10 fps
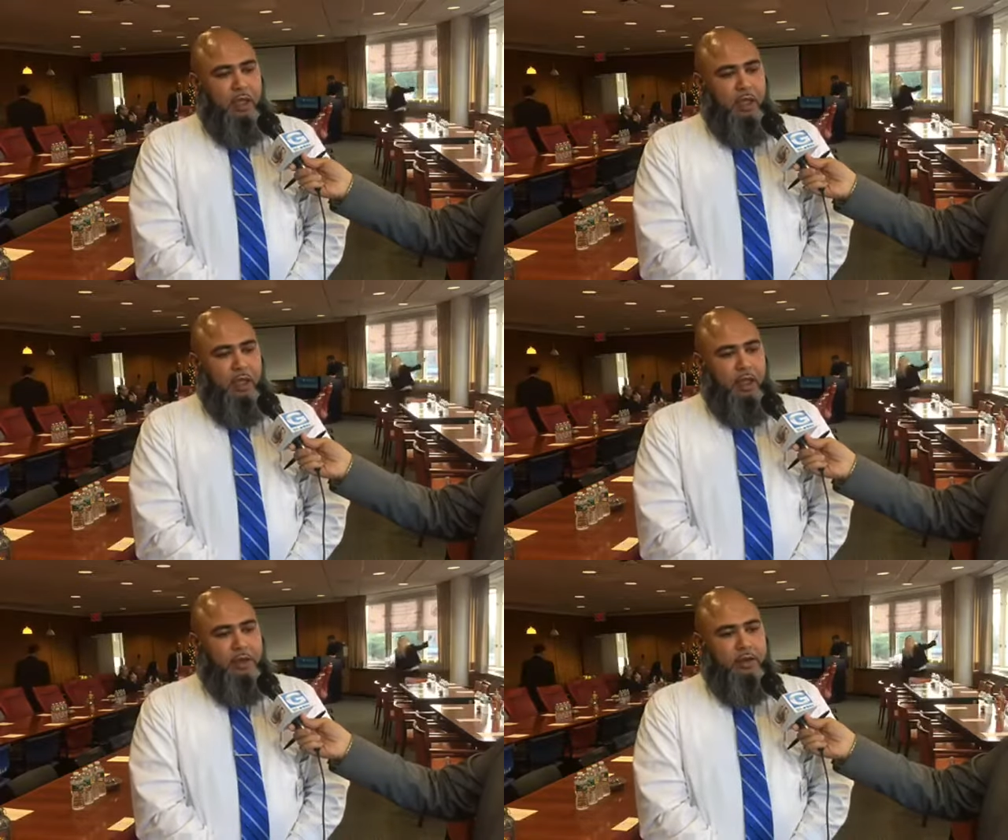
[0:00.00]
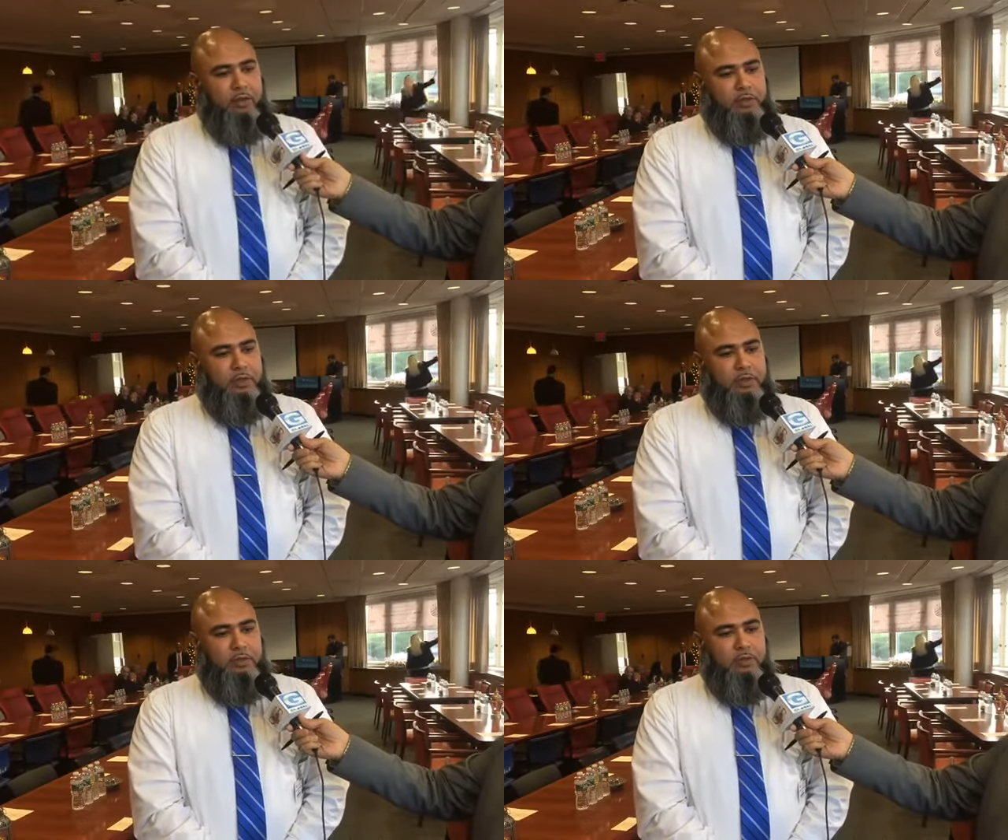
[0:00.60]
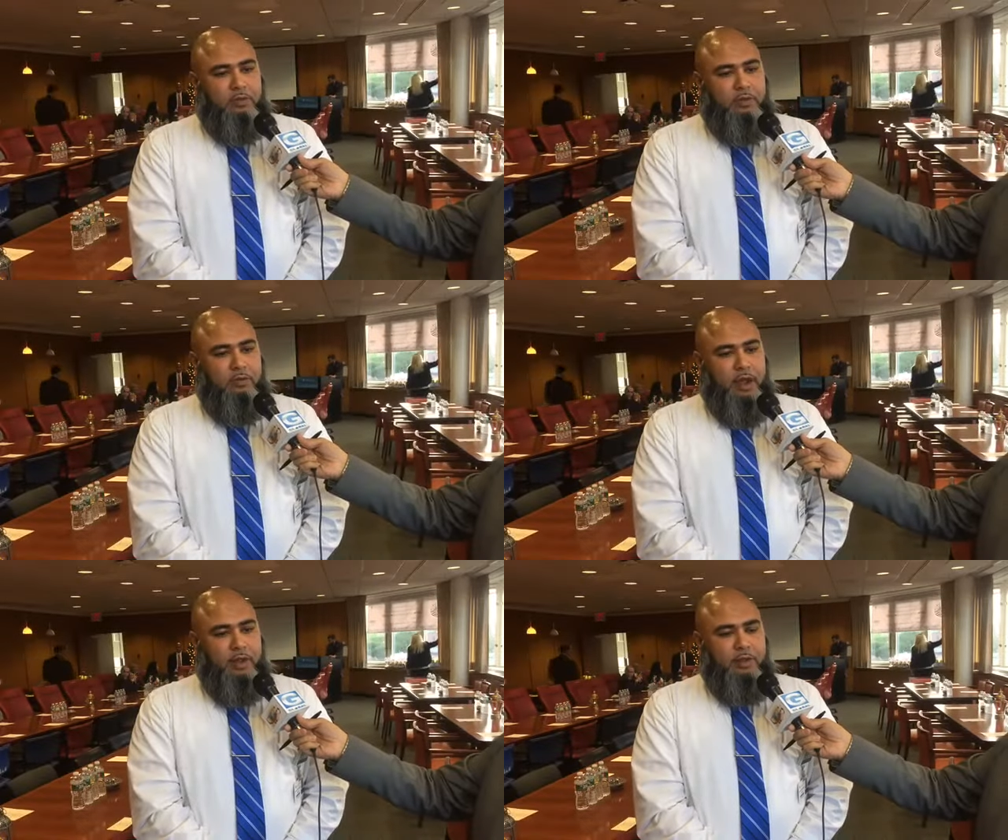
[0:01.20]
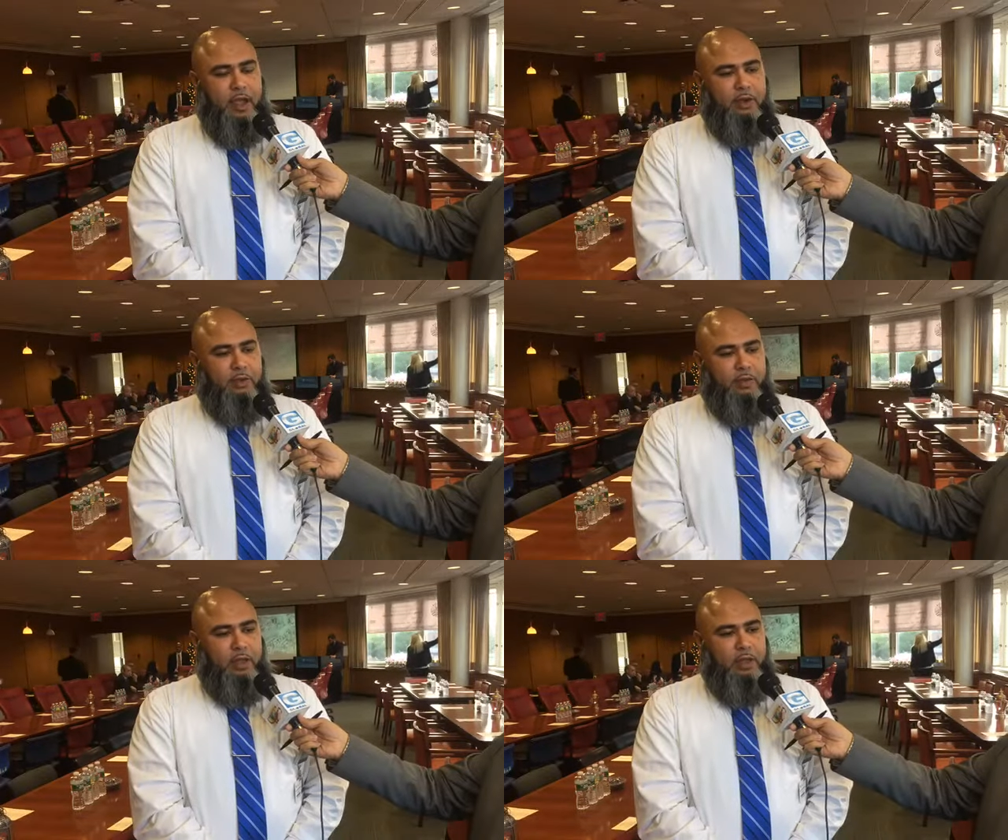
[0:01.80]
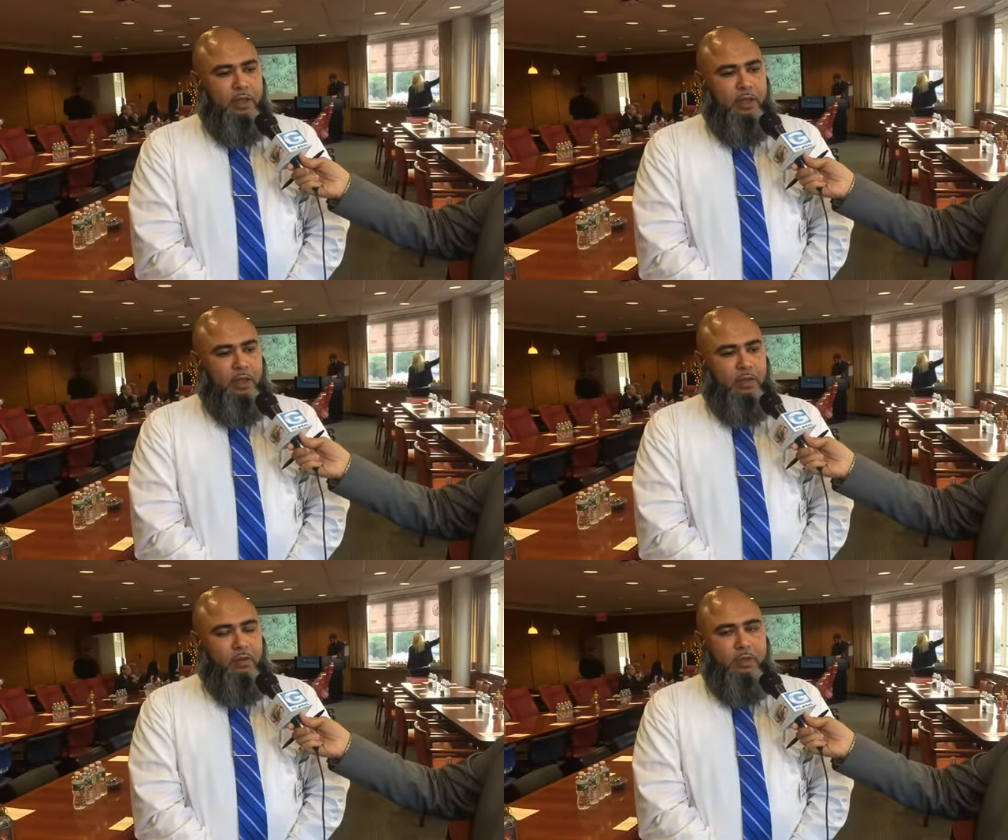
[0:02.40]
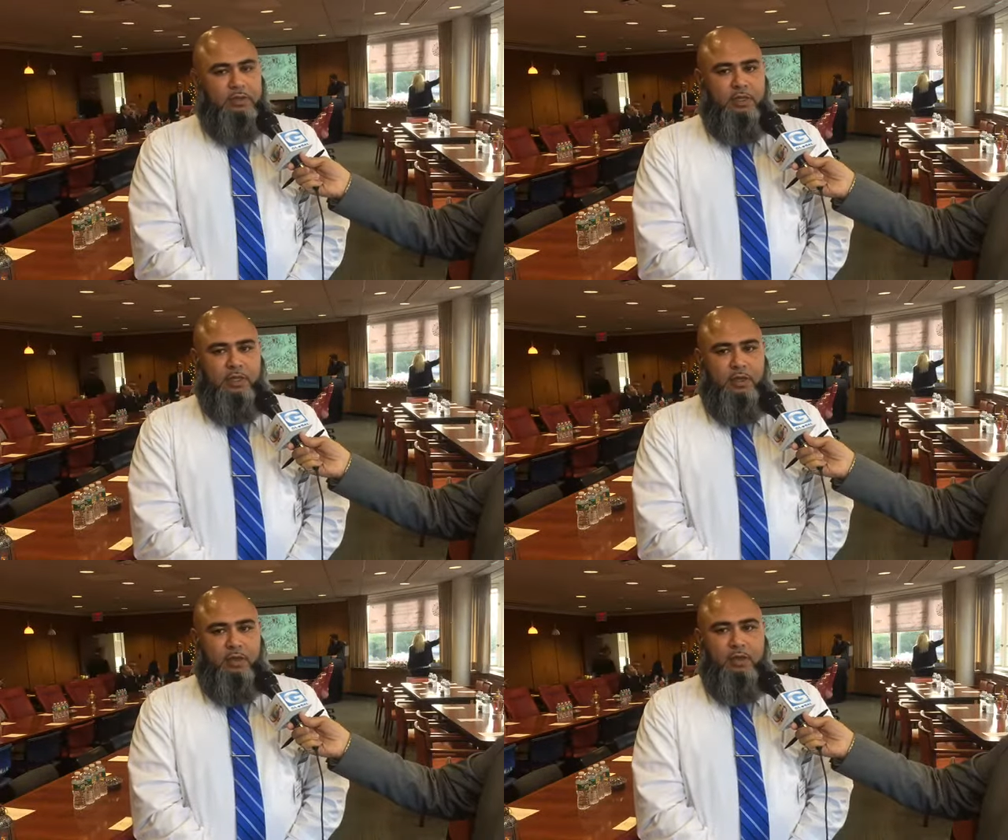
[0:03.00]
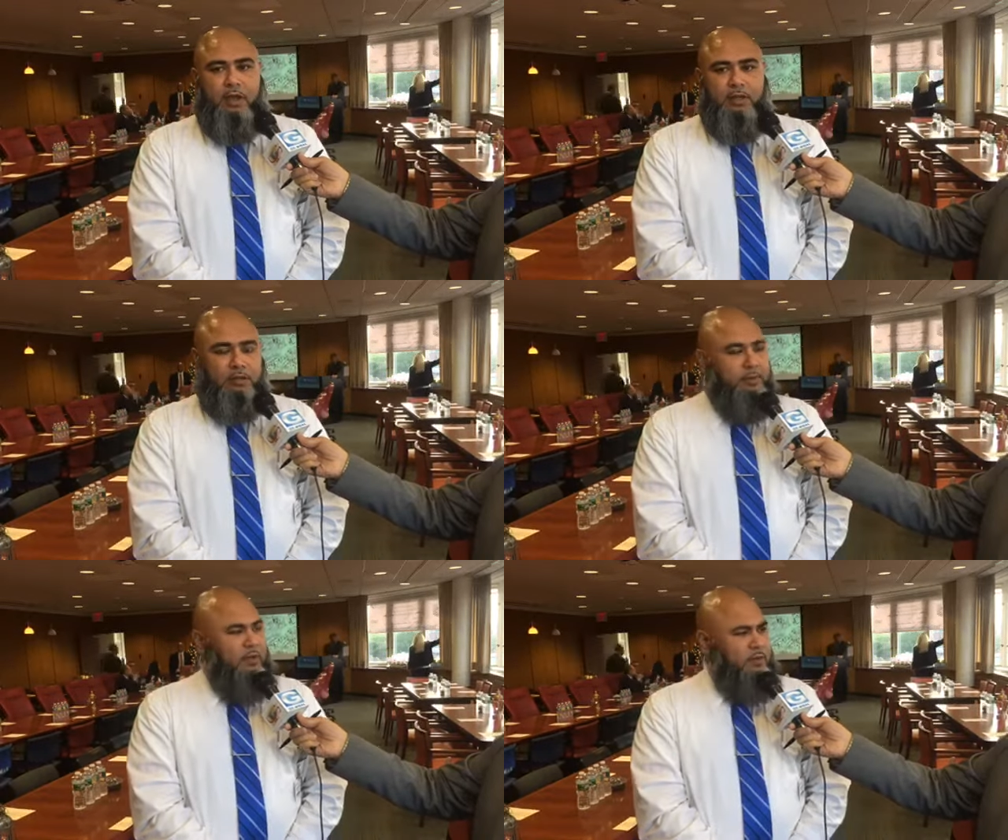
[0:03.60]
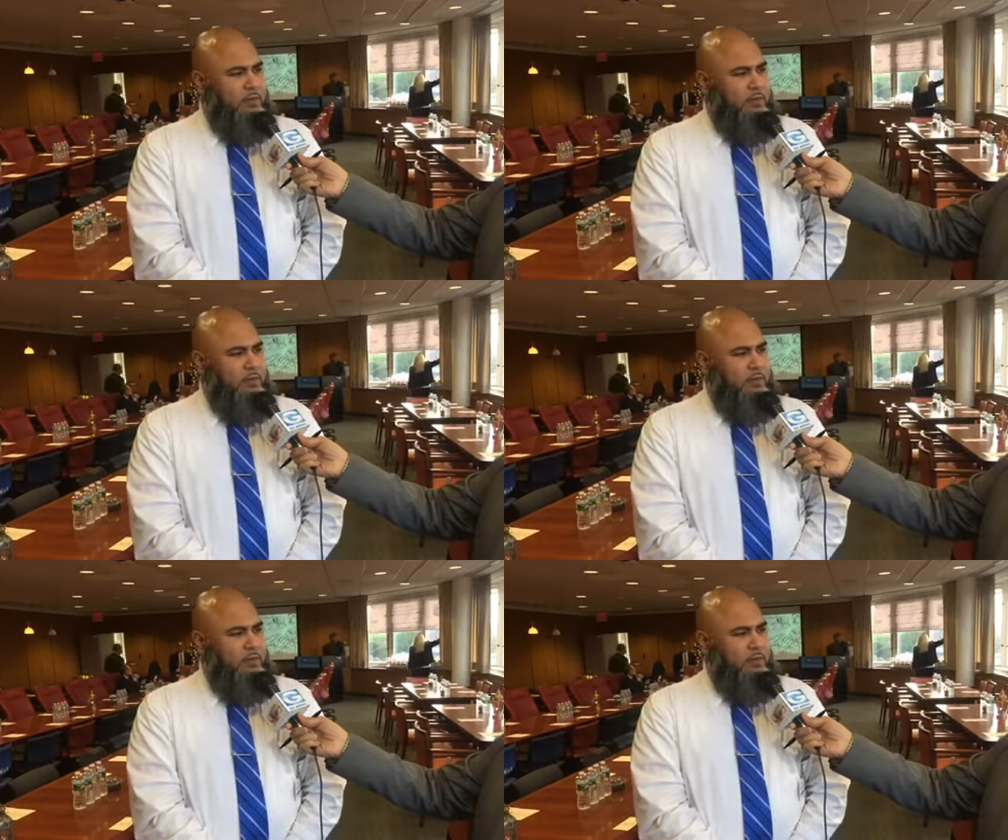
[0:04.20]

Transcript: And it's only right that we once a year, at the very